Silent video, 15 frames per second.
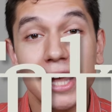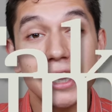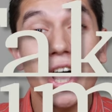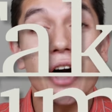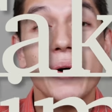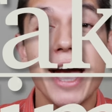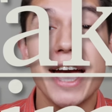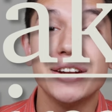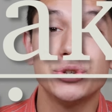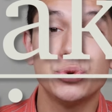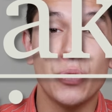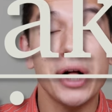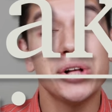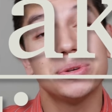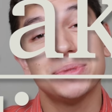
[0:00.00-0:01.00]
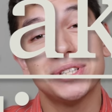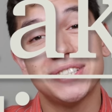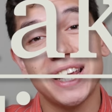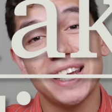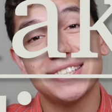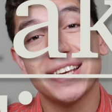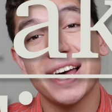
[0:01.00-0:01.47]
Hello and welcome to
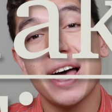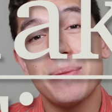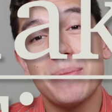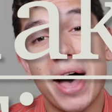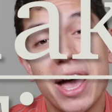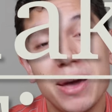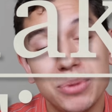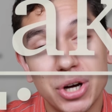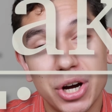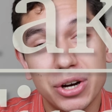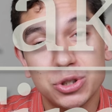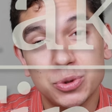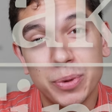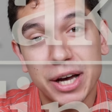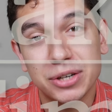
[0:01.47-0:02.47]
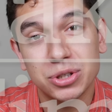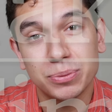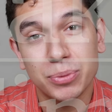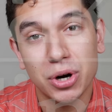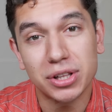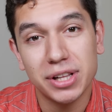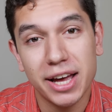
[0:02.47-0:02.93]
Take Time. I'm your host,
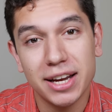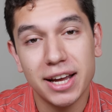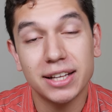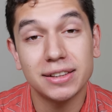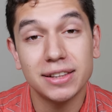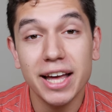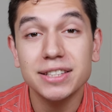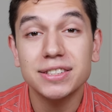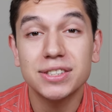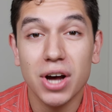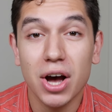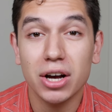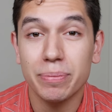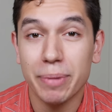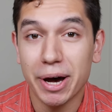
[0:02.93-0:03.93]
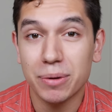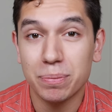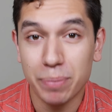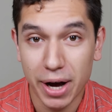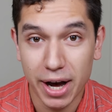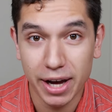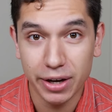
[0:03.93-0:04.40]
Patrick Marlett, and let's talk
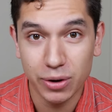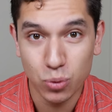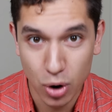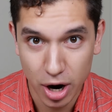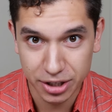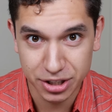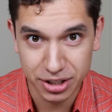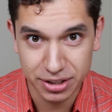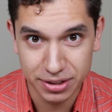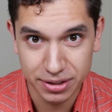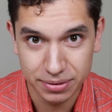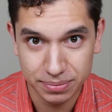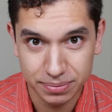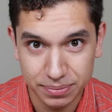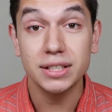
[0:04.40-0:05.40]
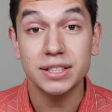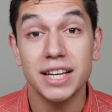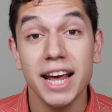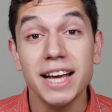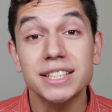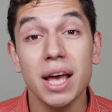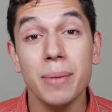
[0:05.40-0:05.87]
about buying watches.
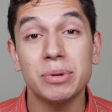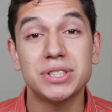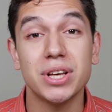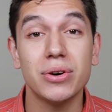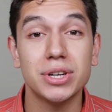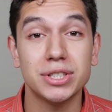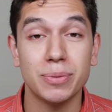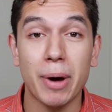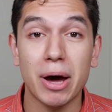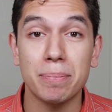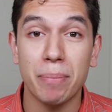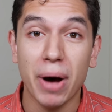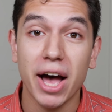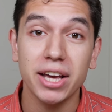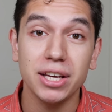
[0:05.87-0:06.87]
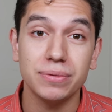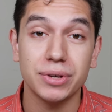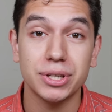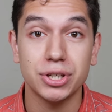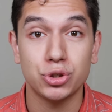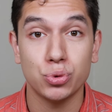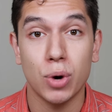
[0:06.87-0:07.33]
Today's episode is about buying
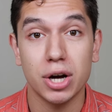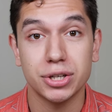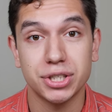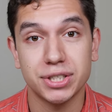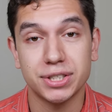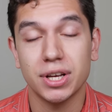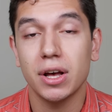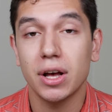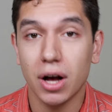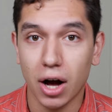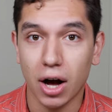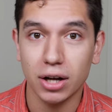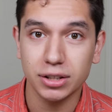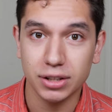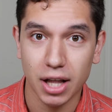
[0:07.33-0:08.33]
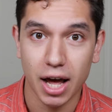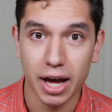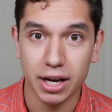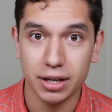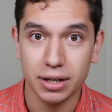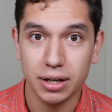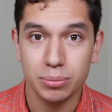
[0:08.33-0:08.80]
vintage watches
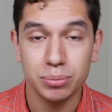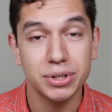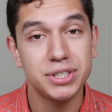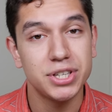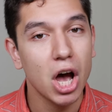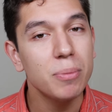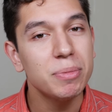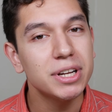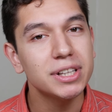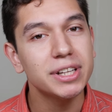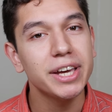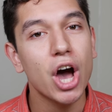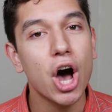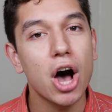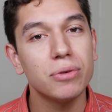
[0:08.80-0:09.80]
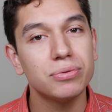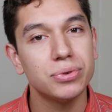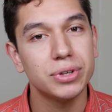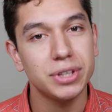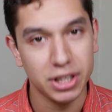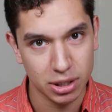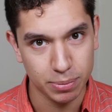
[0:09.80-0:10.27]
online, predominantly
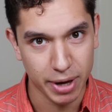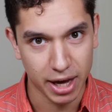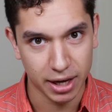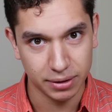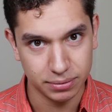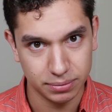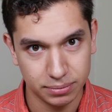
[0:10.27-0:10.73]
off eBay.